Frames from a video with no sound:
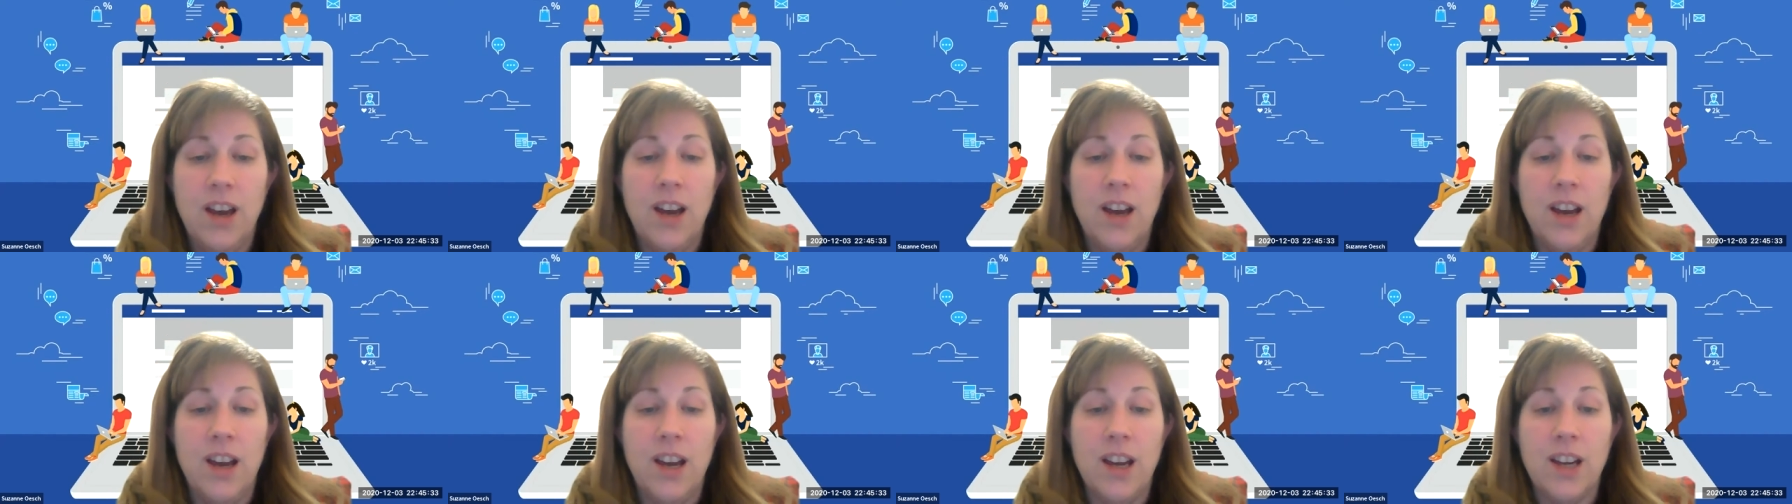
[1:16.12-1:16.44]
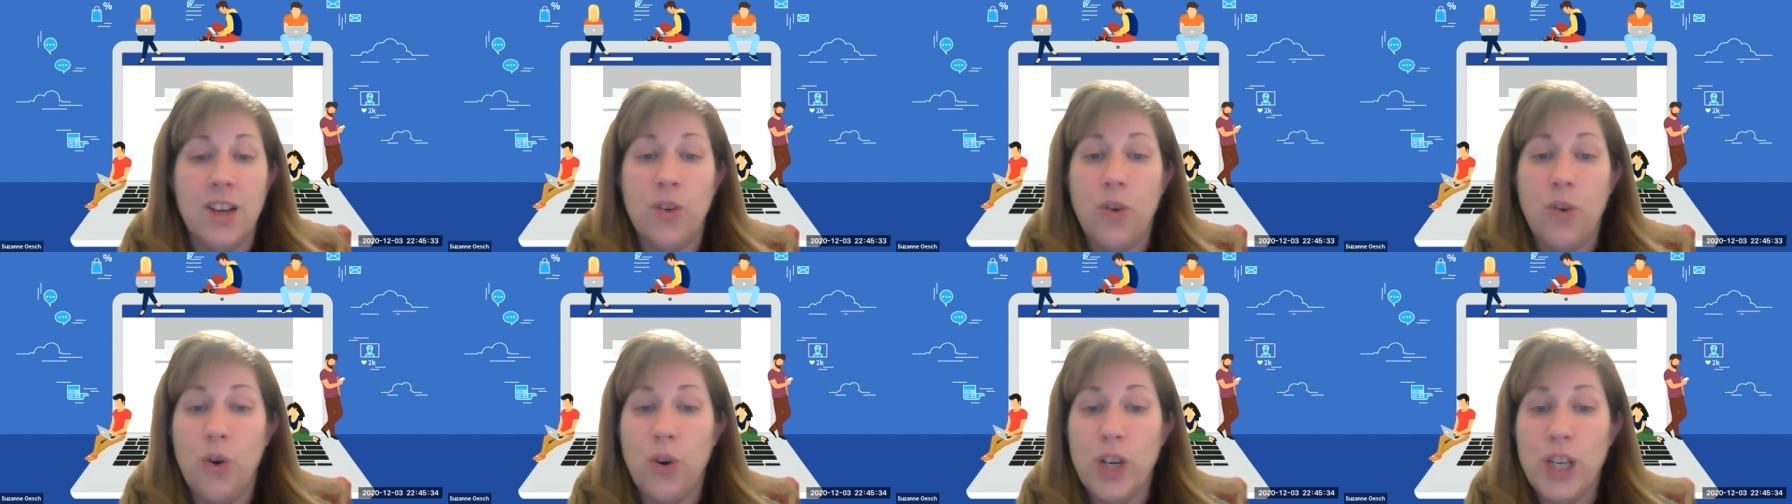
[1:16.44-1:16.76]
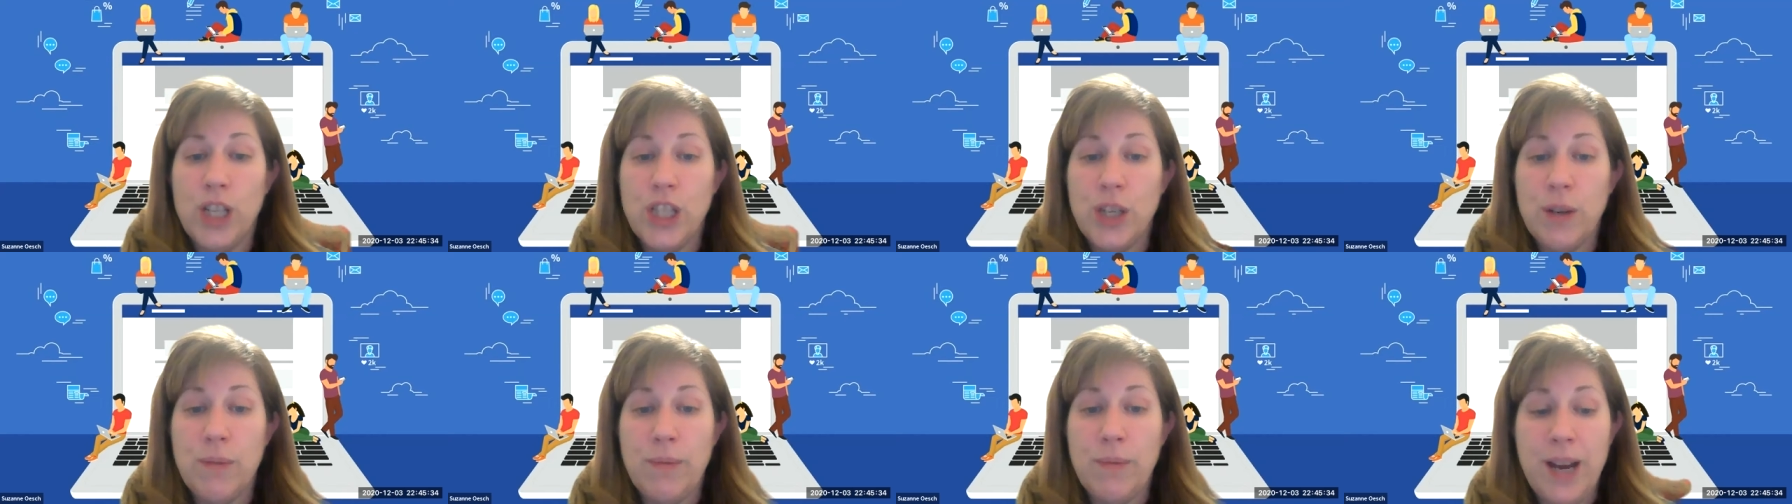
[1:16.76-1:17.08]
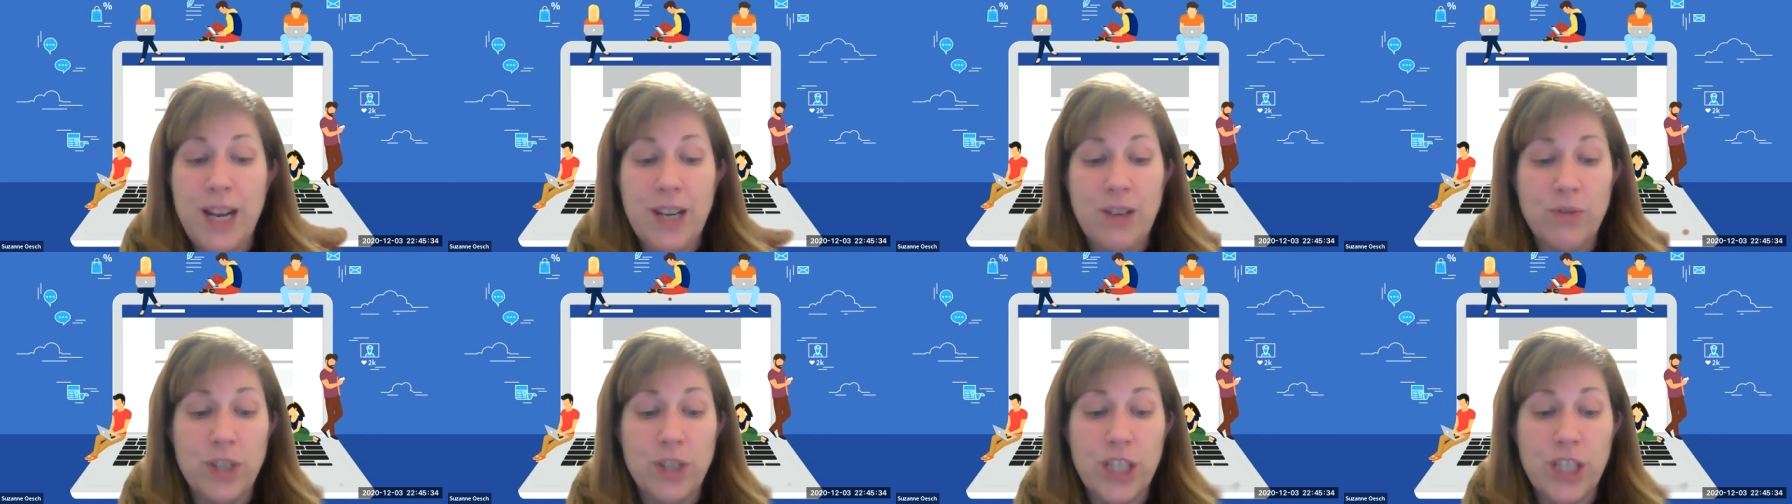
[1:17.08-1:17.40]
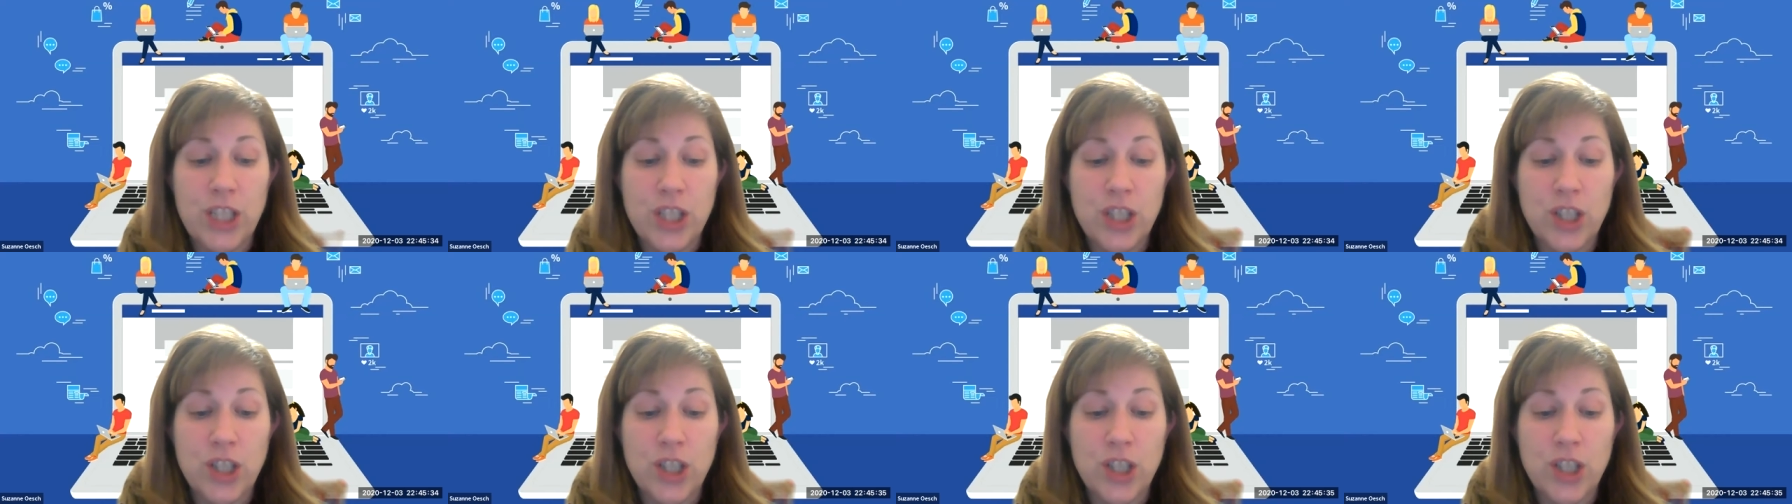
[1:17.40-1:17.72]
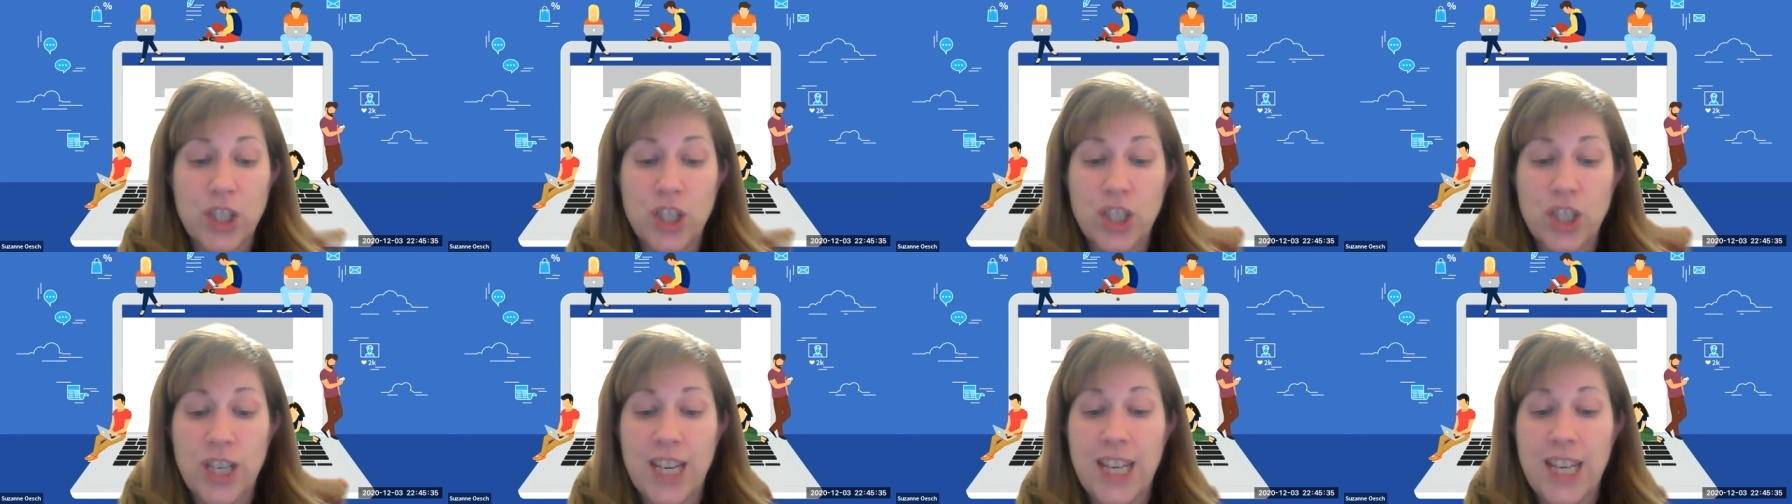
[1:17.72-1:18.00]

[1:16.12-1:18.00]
According to my research,